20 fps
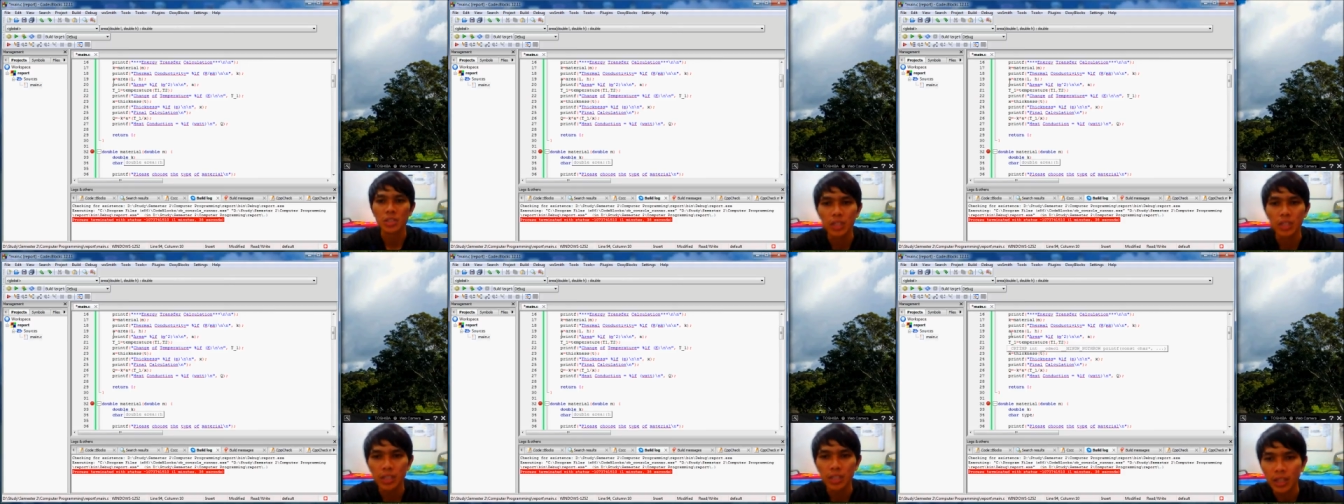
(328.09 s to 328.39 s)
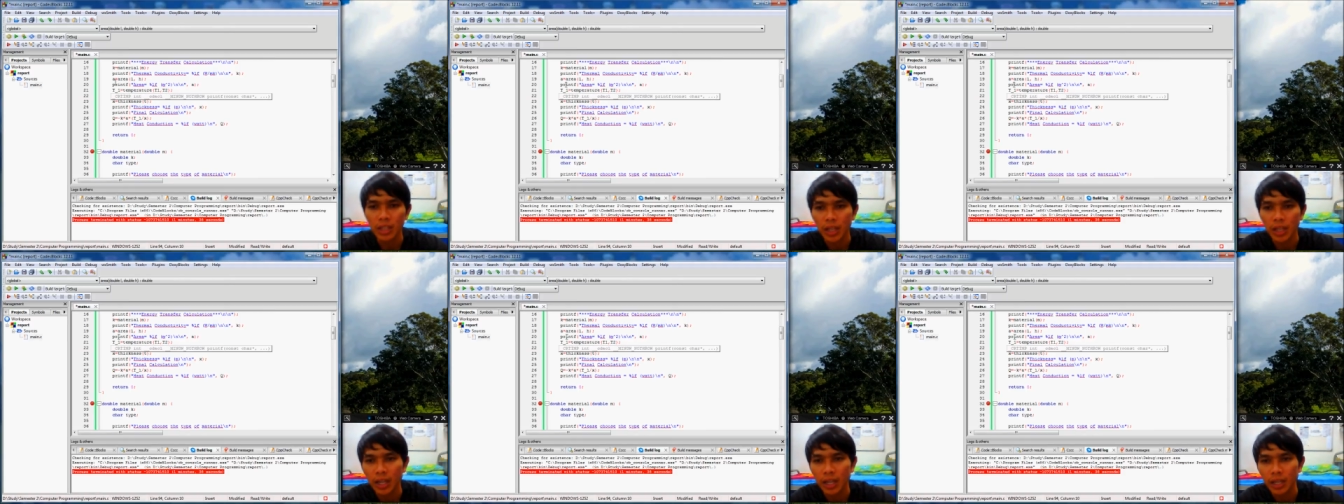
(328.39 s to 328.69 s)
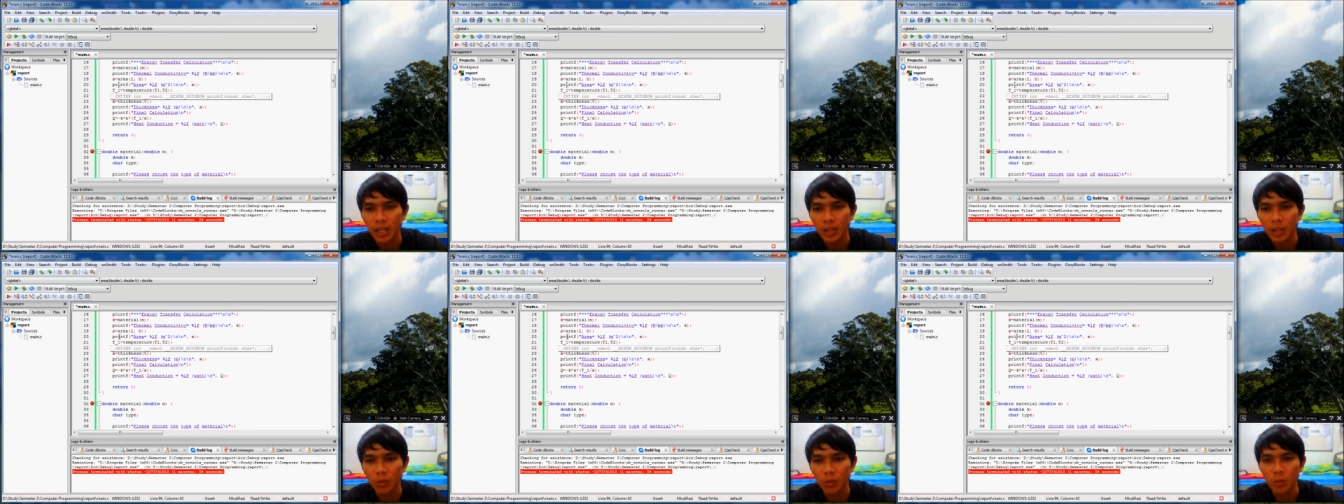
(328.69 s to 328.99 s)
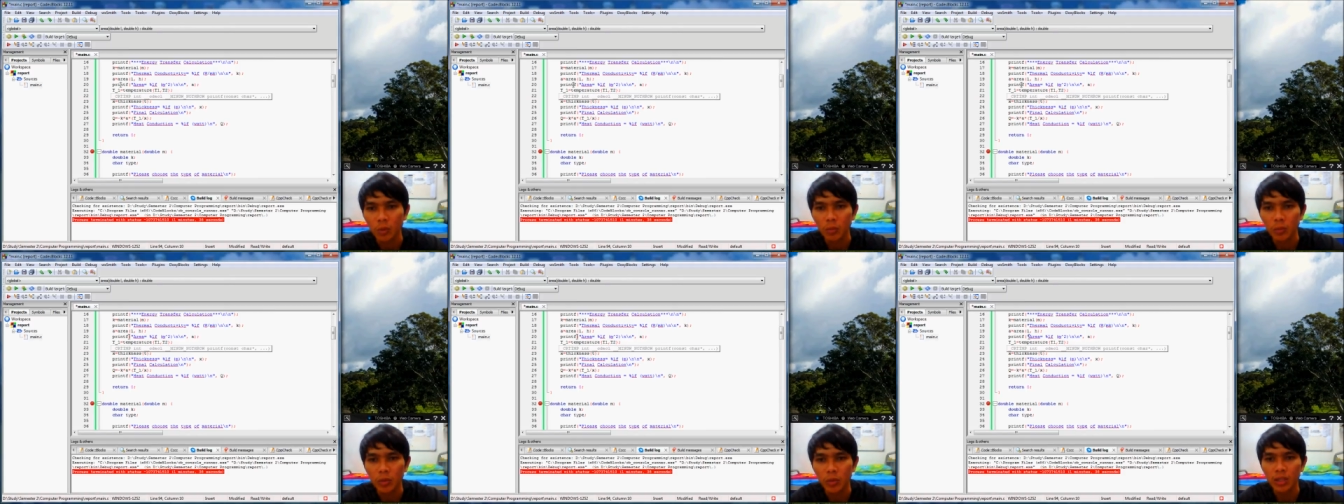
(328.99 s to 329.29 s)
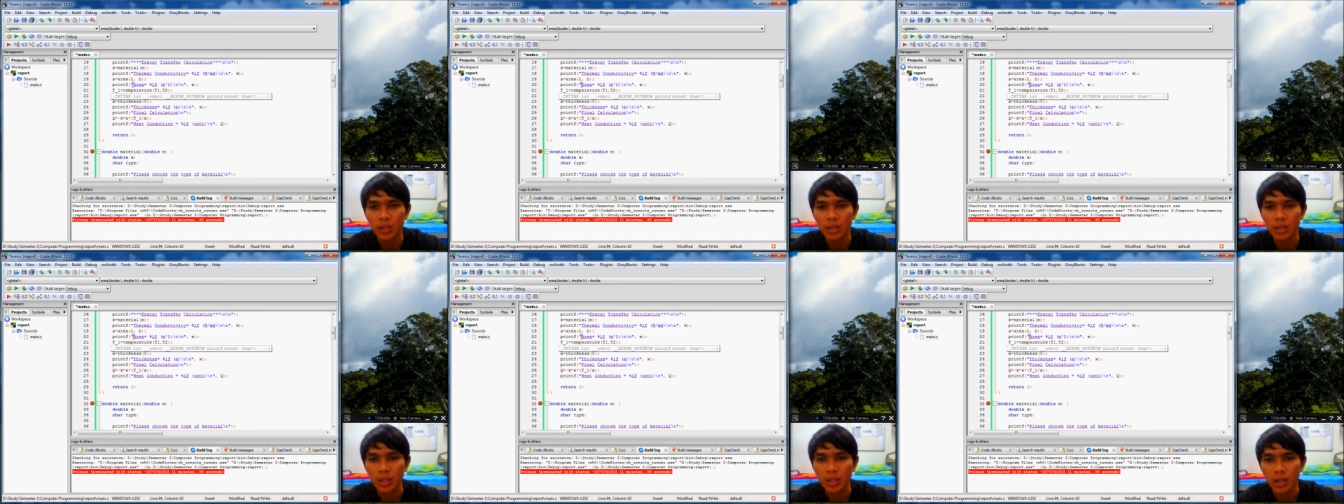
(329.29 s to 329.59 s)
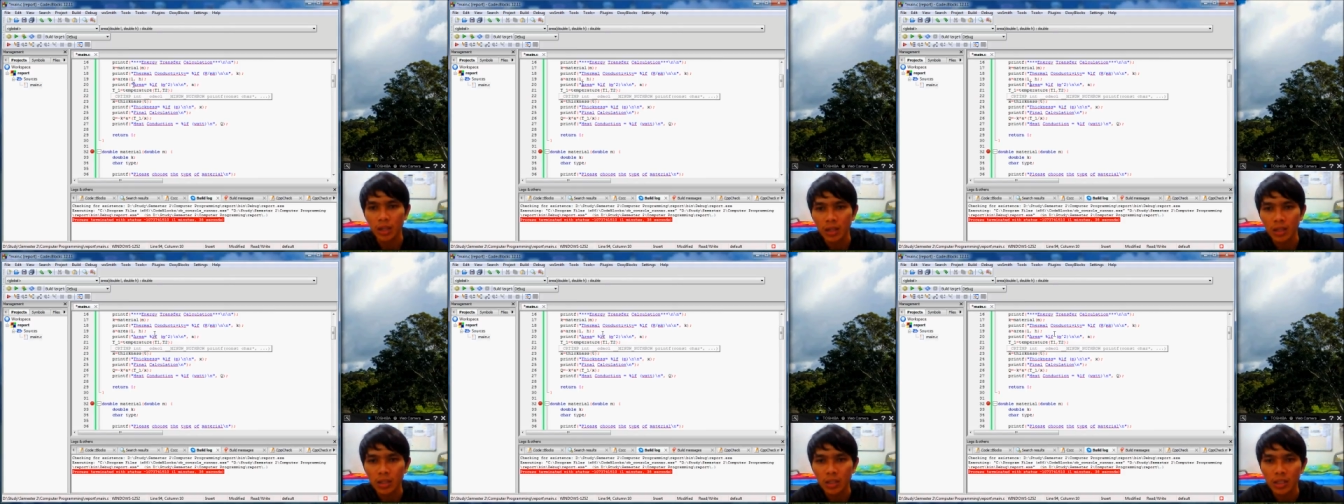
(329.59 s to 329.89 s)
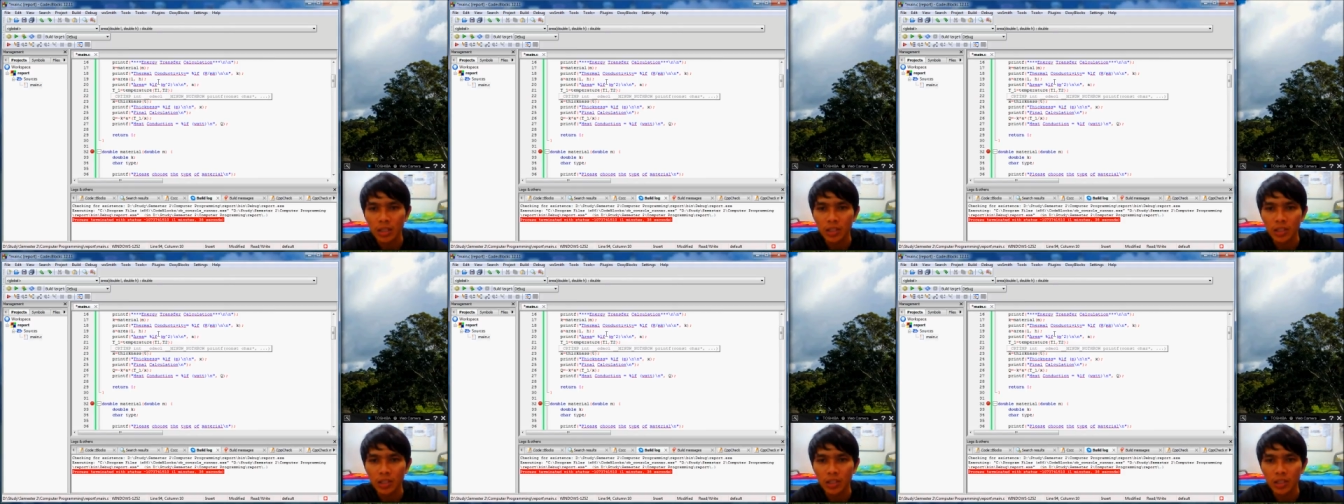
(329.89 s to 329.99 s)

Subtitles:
and it will print area is